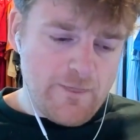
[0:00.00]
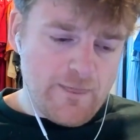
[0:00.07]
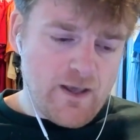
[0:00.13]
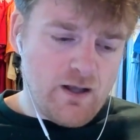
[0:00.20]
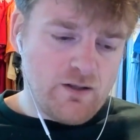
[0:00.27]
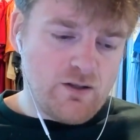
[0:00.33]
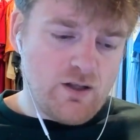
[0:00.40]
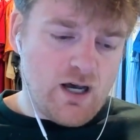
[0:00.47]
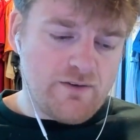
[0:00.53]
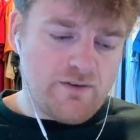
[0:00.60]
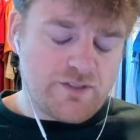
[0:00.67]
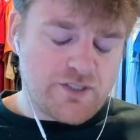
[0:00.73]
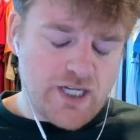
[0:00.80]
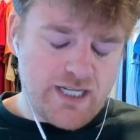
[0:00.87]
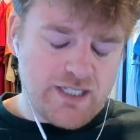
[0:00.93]
a lot of
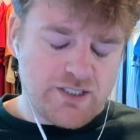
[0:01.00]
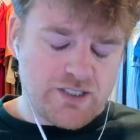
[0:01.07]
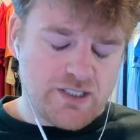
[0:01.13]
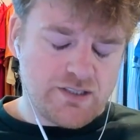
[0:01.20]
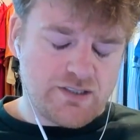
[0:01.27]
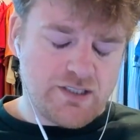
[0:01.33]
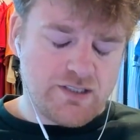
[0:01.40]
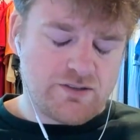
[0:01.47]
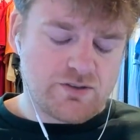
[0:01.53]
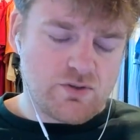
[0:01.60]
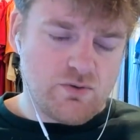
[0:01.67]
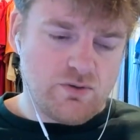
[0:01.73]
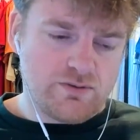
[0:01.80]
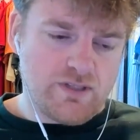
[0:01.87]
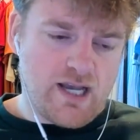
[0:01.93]
changes that
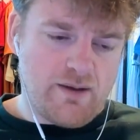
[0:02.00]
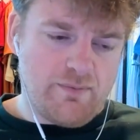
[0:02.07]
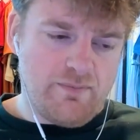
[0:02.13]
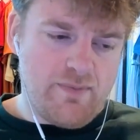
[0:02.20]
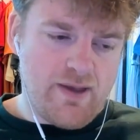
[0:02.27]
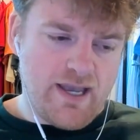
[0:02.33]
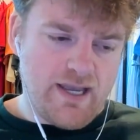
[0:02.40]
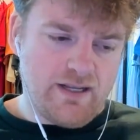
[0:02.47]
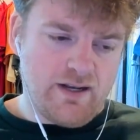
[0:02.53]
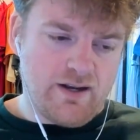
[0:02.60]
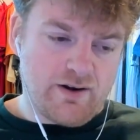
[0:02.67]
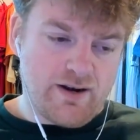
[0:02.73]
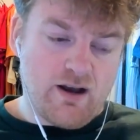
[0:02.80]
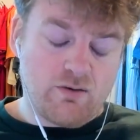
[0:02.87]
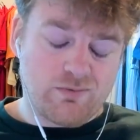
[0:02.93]
schools have made and
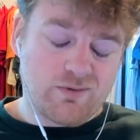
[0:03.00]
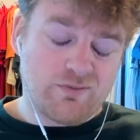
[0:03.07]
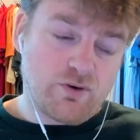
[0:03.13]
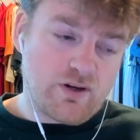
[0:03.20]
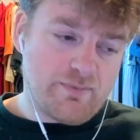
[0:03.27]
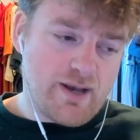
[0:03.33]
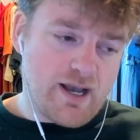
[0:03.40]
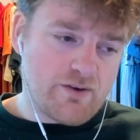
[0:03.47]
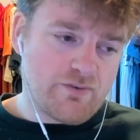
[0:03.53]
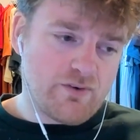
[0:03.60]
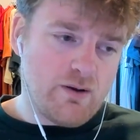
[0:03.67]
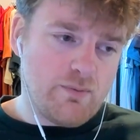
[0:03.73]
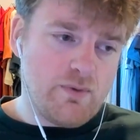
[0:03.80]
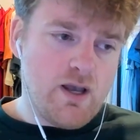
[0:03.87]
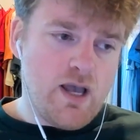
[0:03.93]
are now reverting back
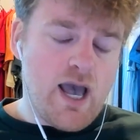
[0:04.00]
from.